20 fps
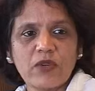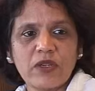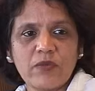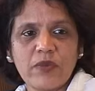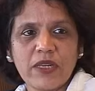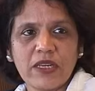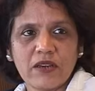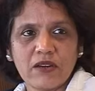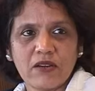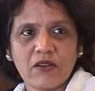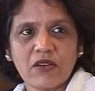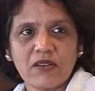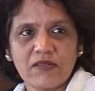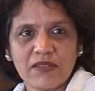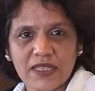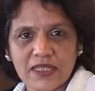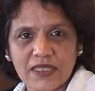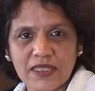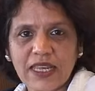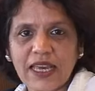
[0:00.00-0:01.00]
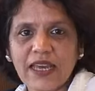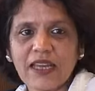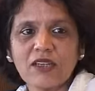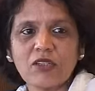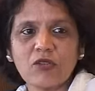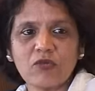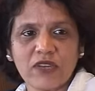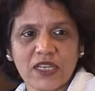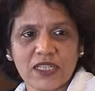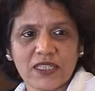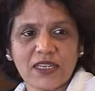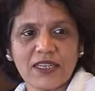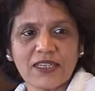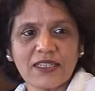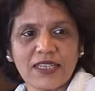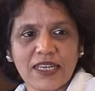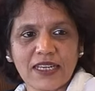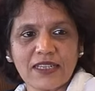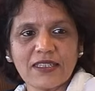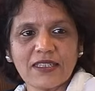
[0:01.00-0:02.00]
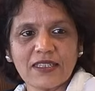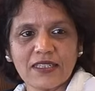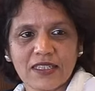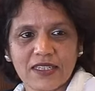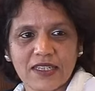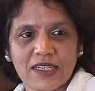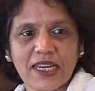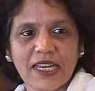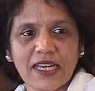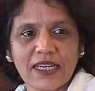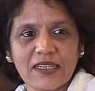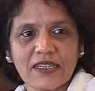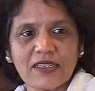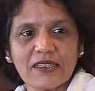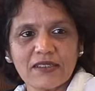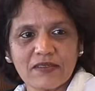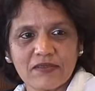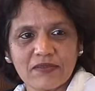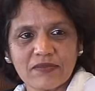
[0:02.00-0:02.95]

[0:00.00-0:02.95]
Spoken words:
would be always there to facilitate this trade.